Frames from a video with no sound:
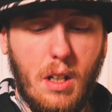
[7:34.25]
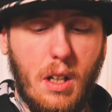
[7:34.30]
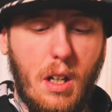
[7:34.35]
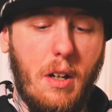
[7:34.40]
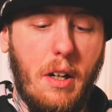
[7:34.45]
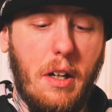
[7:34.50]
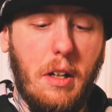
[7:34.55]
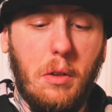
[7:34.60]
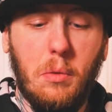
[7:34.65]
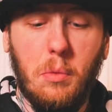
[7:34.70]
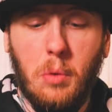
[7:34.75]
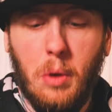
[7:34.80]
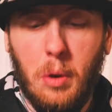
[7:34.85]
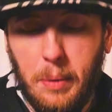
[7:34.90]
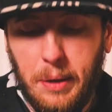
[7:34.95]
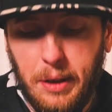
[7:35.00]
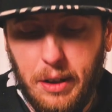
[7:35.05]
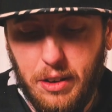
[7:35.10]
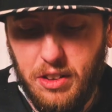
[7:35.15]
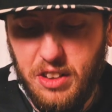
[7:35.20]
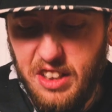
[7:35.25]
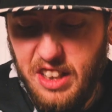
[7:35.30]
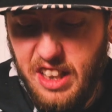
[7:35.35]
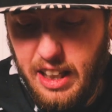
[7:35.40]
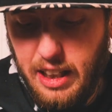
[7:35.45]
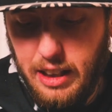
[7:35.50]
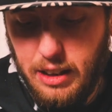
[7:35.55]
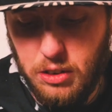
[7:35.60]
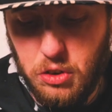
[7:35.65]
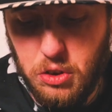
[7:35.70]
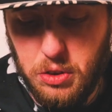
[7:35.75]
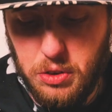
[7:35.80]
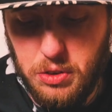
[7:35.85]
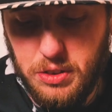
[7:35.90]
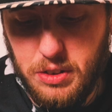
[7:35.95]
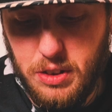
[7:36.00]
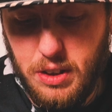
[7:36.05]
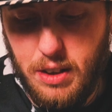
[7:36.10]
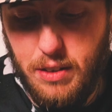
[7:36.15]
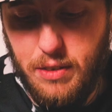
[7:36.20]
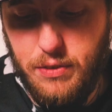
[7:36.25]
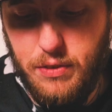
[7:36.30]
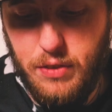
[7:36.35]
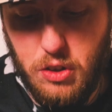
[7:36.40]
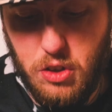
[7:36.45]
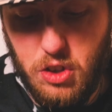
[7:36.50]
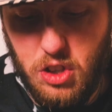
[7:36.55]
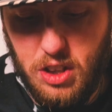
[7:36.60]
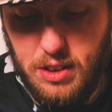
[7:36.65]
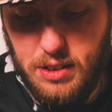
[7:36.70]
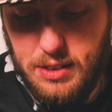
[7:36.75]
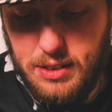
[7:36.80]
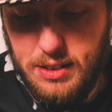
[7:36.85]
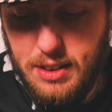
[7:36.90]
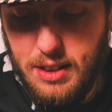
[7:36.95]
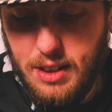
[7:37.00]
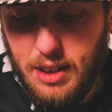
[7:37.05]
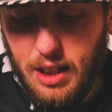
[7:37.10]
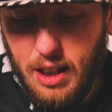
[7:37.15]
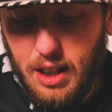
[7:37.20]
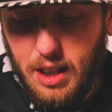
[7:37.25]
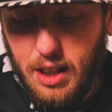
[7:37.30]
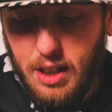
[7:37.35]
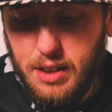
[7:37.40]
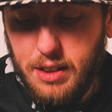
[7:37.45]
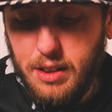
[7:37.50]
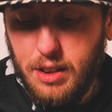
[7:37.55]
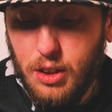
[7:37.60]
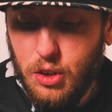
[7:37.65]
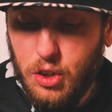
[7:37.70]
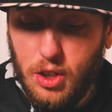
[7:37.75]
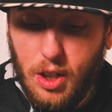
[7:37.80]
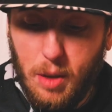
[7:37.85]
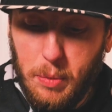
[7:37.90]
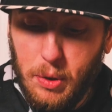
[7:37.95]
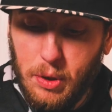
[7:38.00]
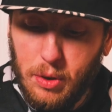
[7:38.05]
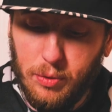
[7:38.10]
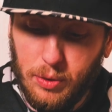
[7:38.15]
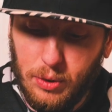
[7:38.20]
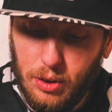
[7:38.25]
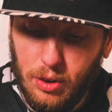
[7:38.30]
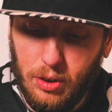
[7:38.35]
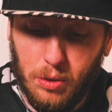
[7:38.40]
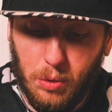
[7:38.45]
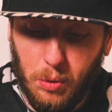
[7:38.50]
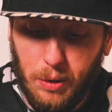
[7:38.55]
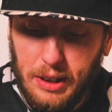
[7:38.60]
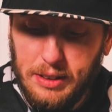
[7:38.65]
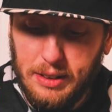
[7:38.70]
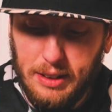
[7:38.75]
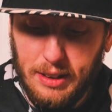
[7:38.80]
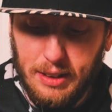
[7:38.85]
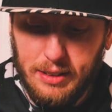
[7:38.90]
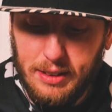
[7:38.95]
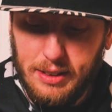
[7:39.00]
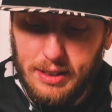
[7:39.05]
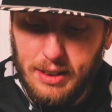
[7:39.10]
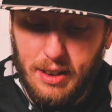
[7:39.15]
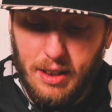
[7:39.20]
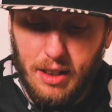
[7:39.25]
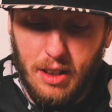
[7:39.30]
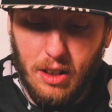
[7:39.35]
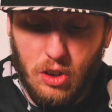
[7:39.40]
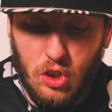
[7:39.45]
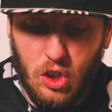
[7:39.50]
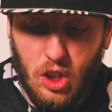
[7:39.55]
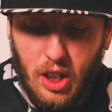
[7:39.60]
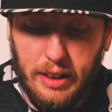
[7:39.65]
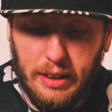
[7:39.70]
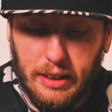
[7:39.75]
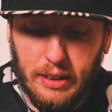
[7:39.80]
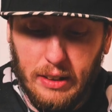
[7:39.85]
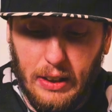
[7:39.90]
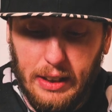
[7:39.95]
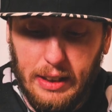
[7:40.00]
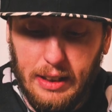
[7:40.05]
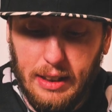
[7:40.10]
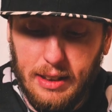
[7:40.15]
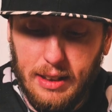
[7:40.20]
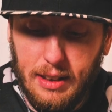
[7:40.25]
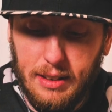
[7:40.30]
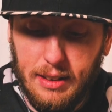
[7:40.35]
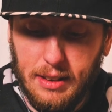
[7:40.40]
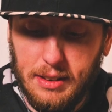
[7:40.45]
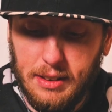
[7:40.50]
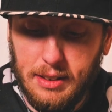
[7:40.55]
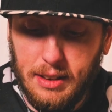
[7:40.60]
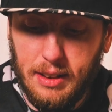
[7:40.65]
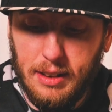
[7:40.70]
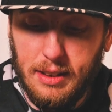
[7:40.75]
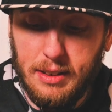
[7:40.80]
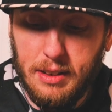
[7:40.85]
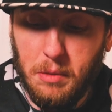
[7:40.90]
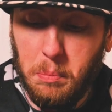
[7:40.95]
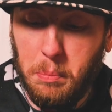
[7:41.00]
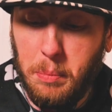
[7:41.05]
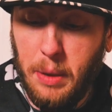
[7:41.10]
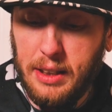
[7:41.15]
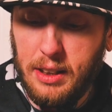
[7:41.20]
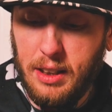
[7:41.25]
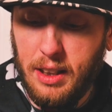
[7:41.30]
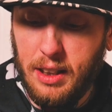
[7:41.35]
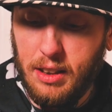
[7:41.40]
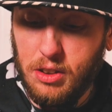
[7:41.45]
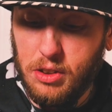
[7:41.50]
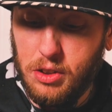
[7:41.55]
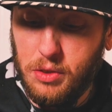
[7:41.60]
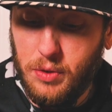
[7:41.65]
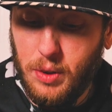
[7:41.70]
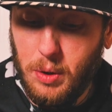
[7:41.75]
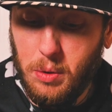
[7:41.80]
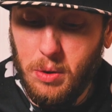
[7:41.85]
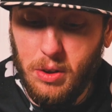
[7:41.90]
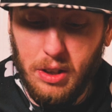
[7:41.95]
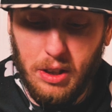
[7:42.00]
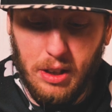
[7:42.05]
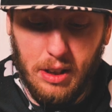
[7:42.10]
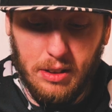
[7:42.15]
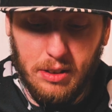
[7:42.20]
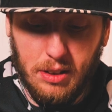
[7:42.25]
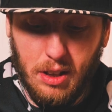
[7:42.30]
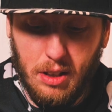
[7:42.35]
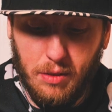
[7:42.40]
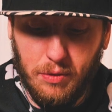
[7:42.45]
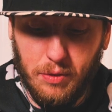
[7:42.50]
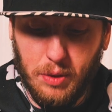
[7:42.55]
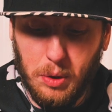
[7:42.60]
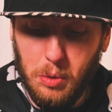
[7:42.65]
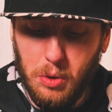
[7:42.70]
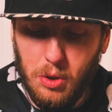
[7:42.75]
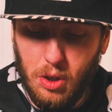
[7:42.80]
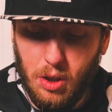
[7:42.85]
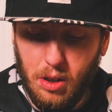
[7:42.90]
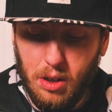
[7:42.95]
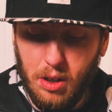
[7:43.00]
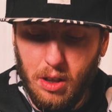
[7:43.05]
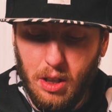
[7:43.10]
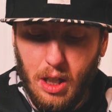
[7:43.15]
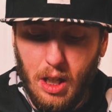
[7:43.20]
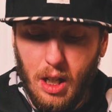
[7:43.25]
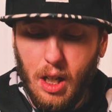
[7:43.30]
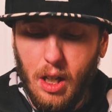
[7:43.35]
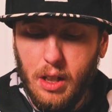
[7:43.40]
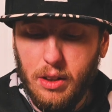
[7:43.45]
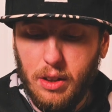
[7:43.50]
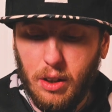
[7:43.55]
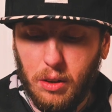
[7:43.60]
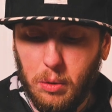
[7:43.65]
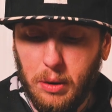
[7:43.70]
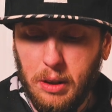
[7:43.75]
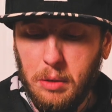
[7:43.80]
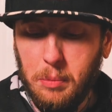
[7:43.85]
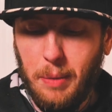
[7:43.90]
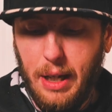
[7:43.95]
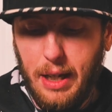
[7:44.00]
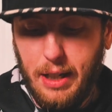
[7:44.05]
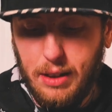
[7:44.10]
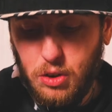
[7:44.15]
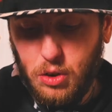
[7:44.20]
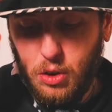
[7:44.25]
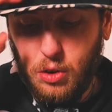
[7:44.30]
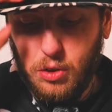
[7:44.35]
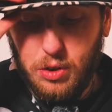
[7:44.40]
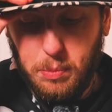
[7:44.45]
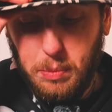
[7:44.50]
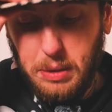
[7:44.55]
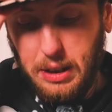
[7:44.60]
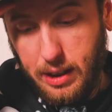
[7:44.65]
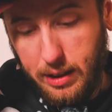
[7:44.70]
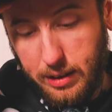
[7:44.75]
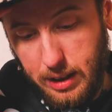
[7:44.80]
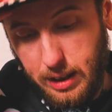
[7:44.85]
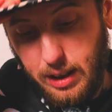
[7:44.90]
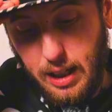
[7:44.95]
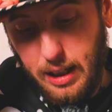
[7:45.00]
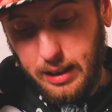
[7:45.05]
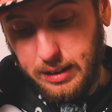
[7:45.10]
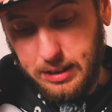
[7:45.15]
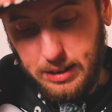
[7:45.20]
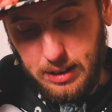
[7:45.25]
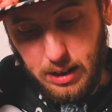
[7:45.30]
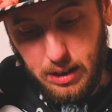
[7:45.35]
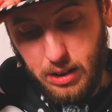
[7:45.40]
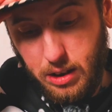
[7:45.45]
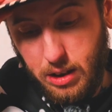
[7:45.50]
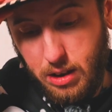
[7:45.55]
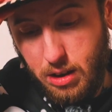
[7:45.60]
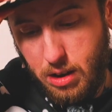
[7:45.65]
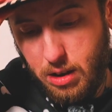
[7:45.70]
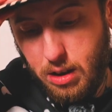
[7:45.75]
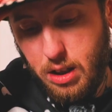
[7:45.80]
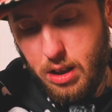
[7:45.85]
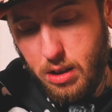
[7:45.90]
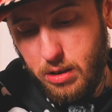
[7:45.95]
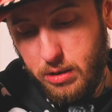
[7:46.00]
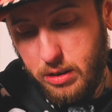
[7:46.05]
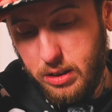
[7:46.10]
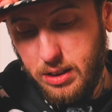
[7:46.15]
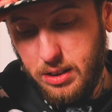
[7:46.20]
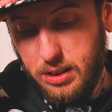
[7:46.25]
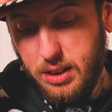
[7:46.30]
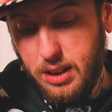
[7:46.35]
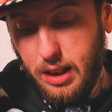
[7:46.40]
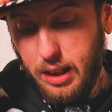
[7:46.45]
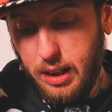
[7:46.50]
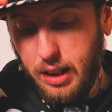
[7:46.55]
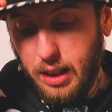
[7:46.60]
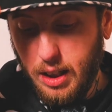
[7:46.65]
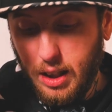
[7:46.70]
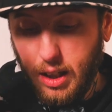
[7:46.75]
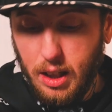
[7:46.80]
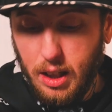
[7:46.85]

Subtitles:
Alright, Remiel, Angel of Visions. The shepherd of good graces, a shining light in the distance, beckoning us forward into the future. The green pastures beyond the next hill are hard to see.